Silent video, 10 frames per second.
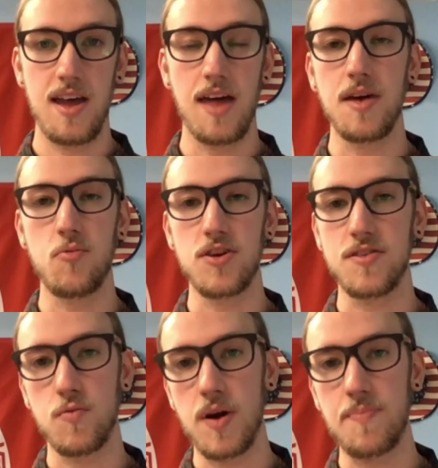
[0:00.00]
and they wanted to
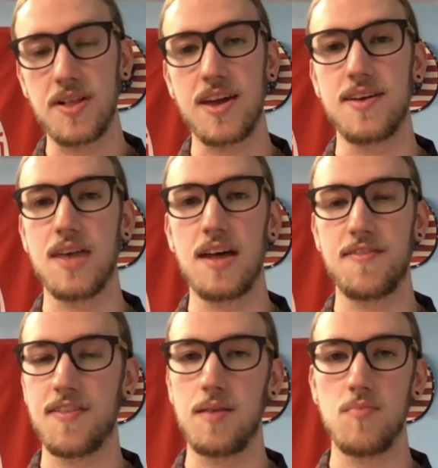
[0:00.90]
replicate that
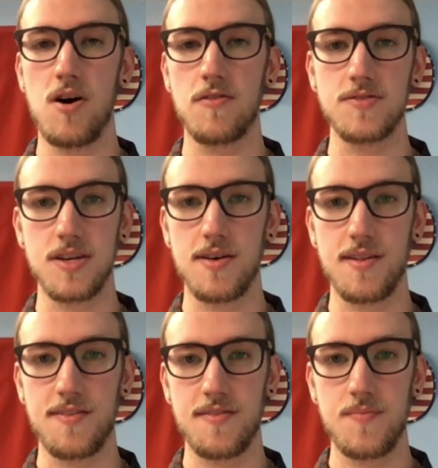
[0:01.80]
same model to
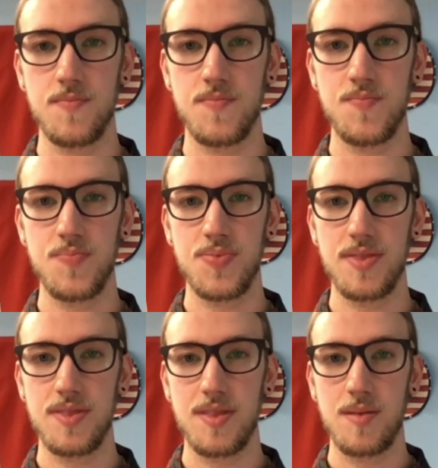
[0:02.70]
us.
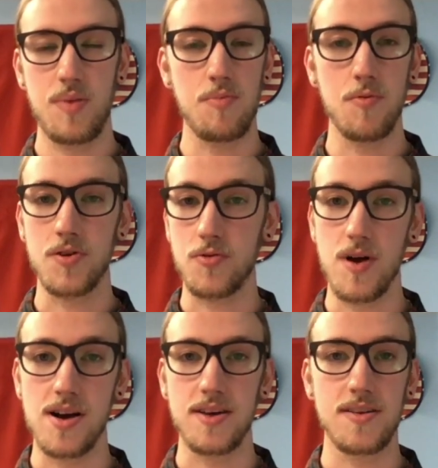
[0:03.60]
People were
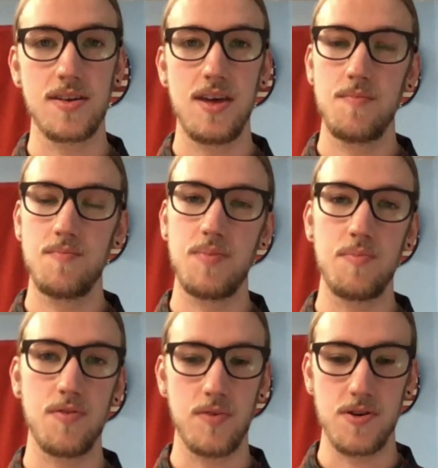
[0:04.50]
crying.
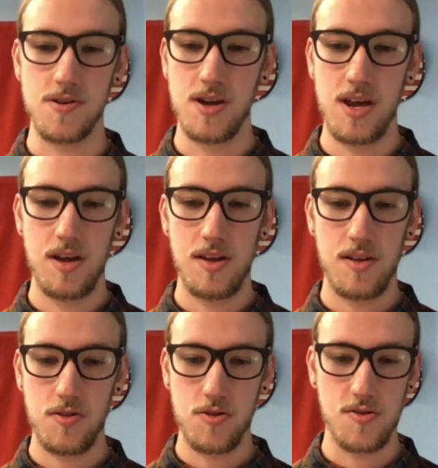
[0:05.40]
People were
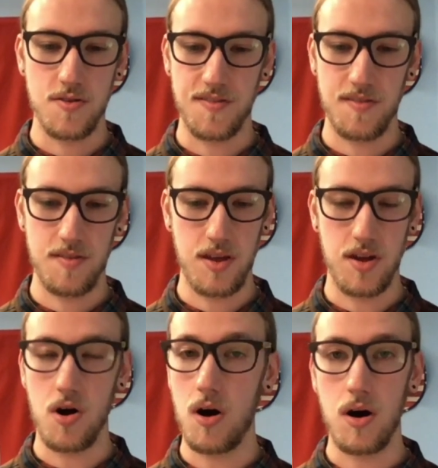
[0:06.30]
just
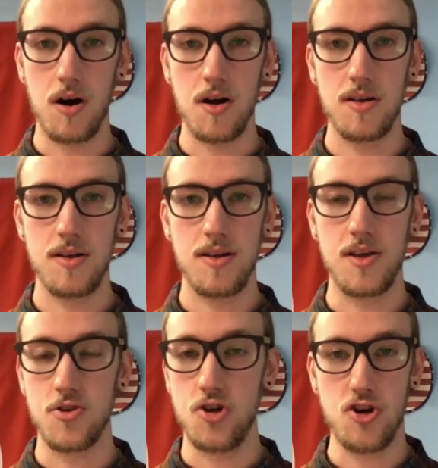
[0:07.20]
in awe
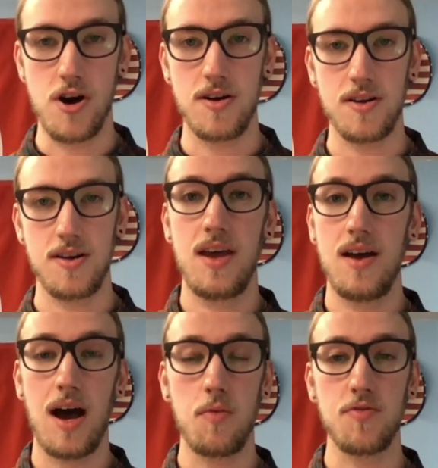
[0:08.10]
and shock.
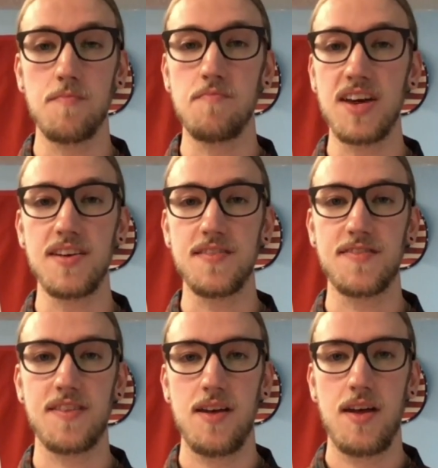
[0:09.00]
I was
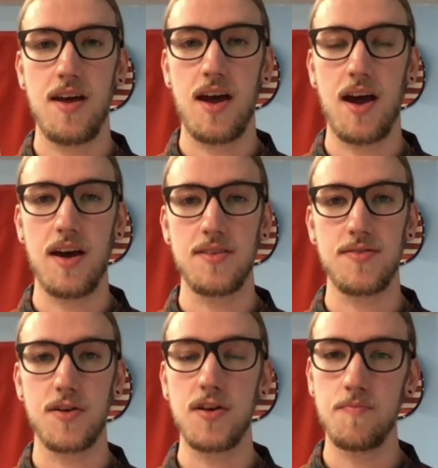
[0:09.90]
amazed at
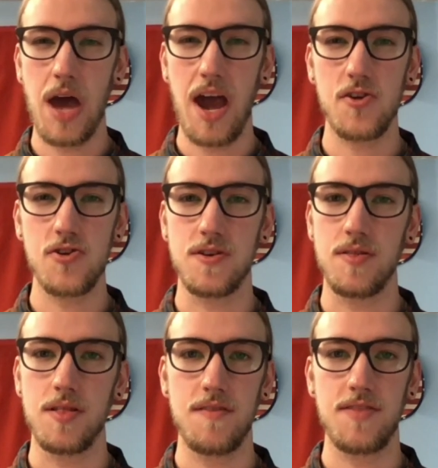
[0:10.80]
the compassion
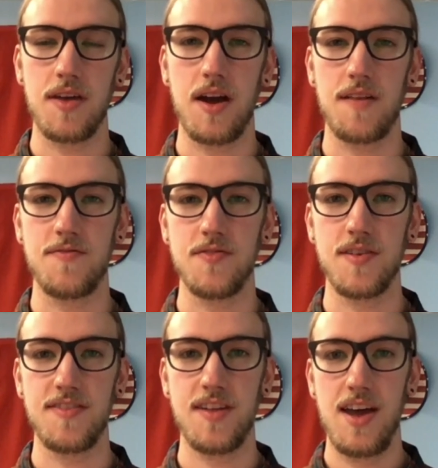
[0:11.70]
and love that they had for
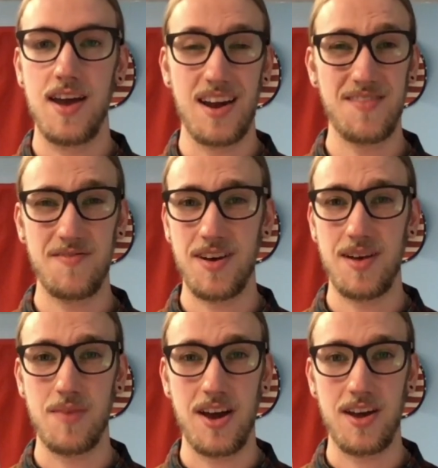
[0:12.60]
us. And I've never
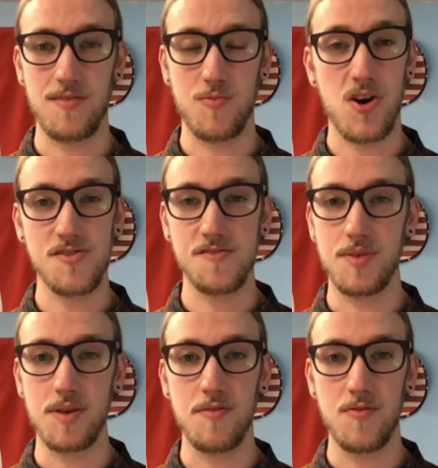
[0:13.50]
had my hands washed for
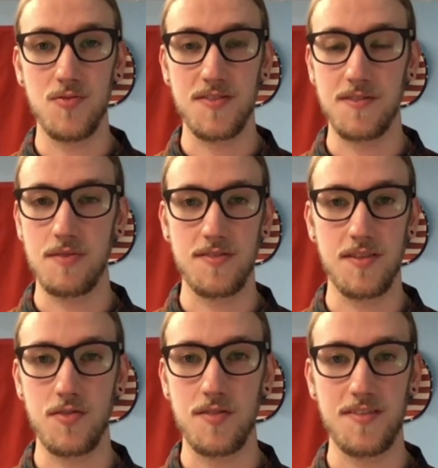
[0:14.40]
me before, so that was a
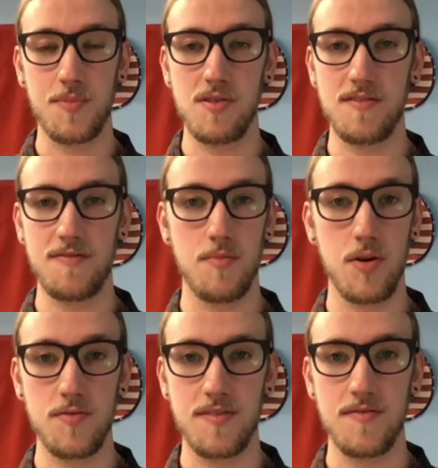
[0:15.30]
new experience for
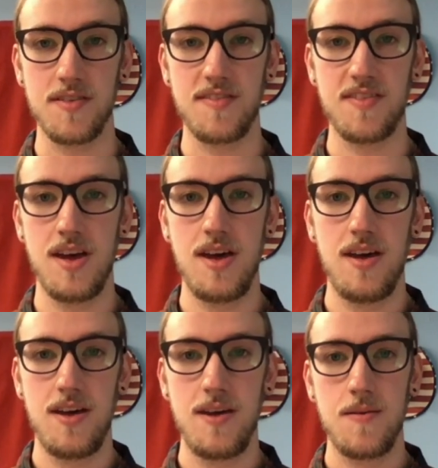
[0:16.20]
most of us.
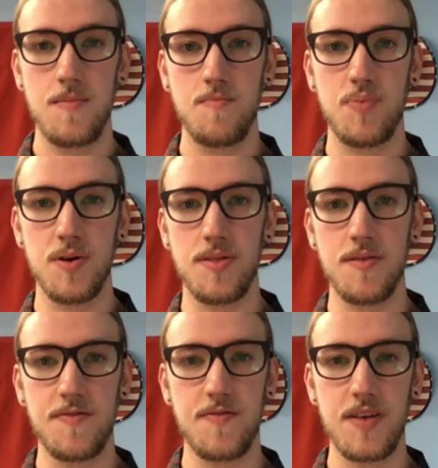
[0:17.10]
But the
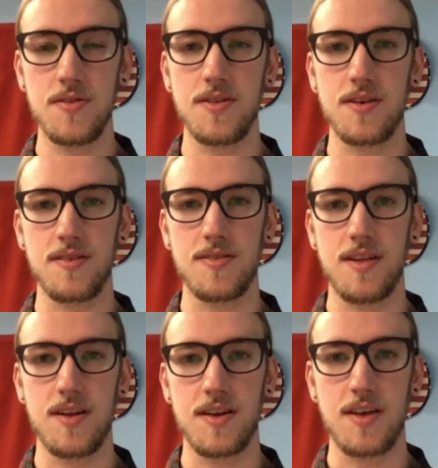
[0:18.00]
feeling
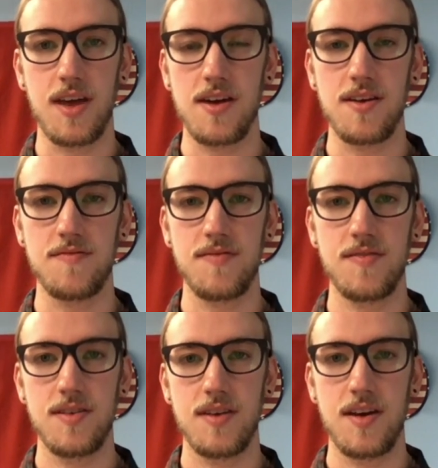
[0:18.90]
that it gave
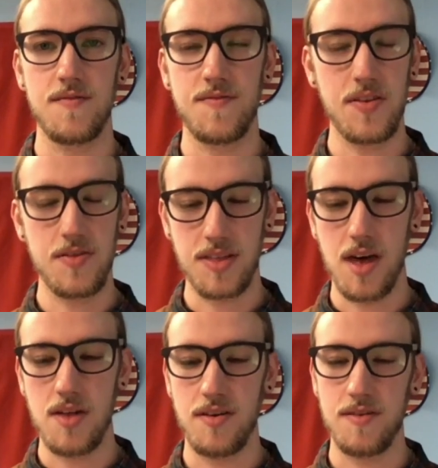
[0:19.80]
and feeling
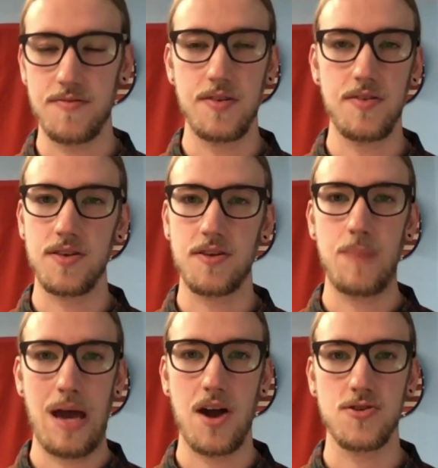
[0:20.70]
that love, feeling the
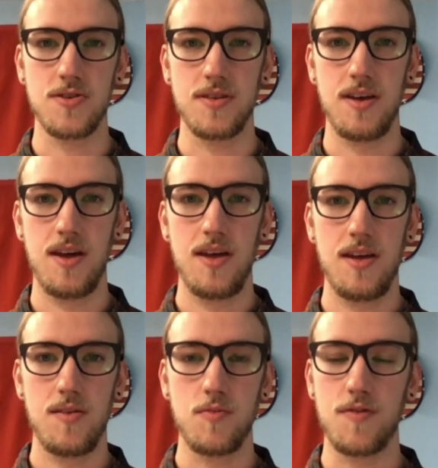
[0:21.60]
compassion
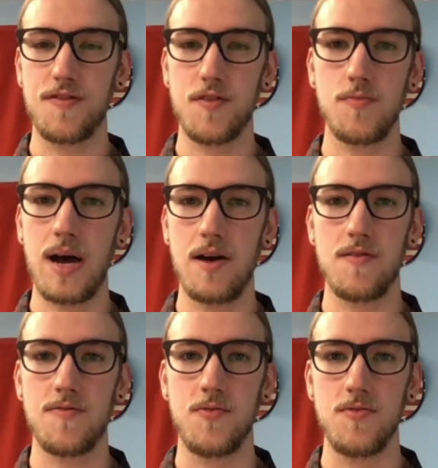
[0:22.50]
was so
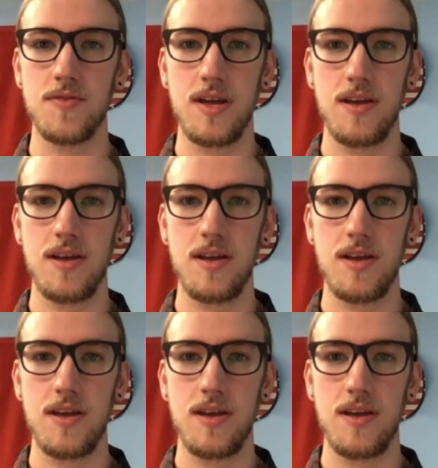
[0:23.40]
powerful